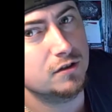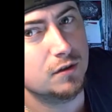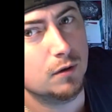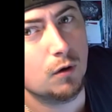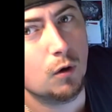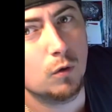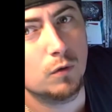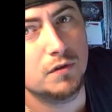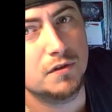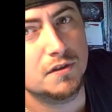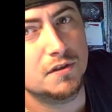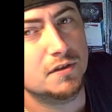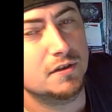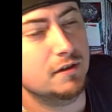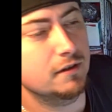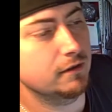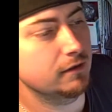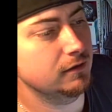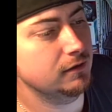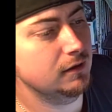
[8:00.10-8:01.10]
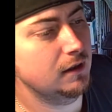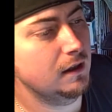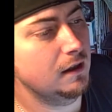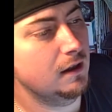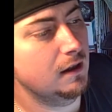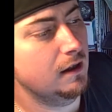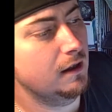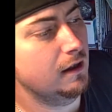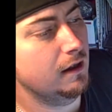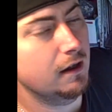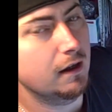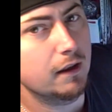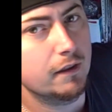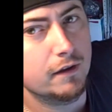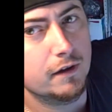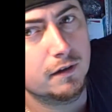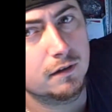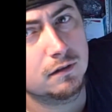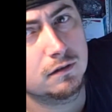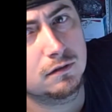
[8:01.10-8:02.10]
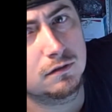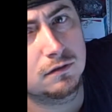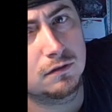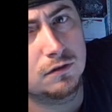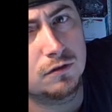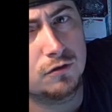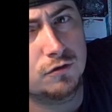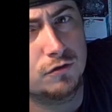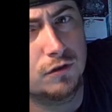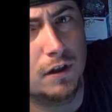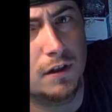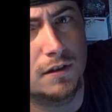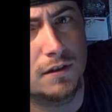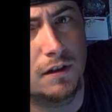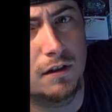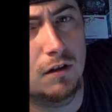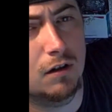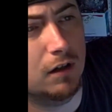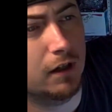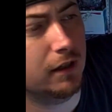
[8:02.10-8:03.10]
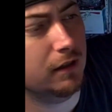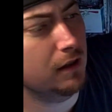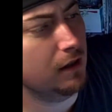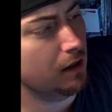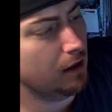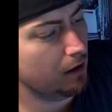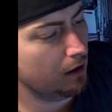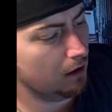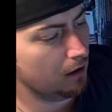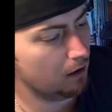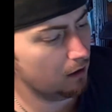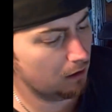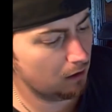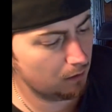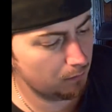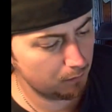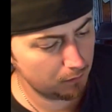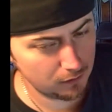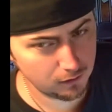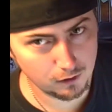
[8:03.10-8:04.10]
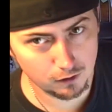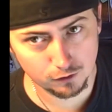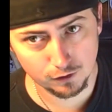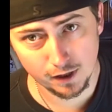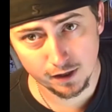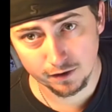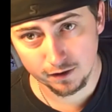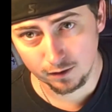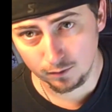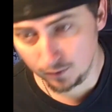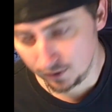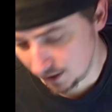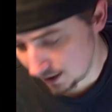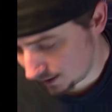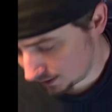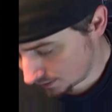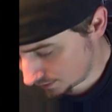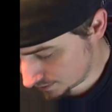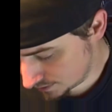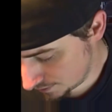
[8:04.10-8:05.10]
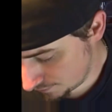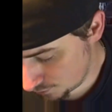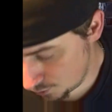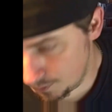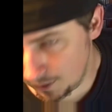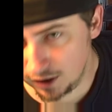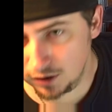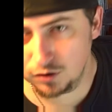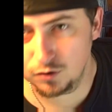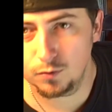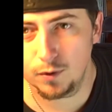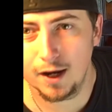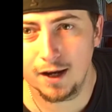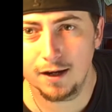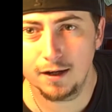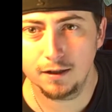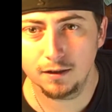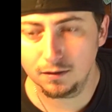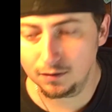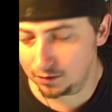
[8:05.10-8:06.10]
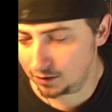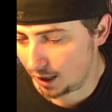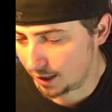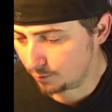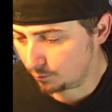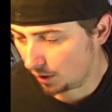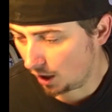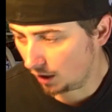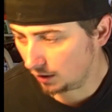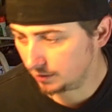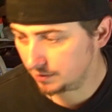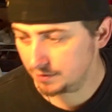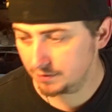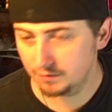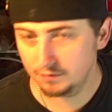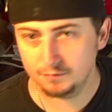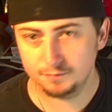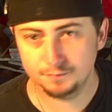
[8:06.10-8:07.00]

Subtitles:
so it holds it still, and then traced it on it. The great thing with that is if you make you a light box,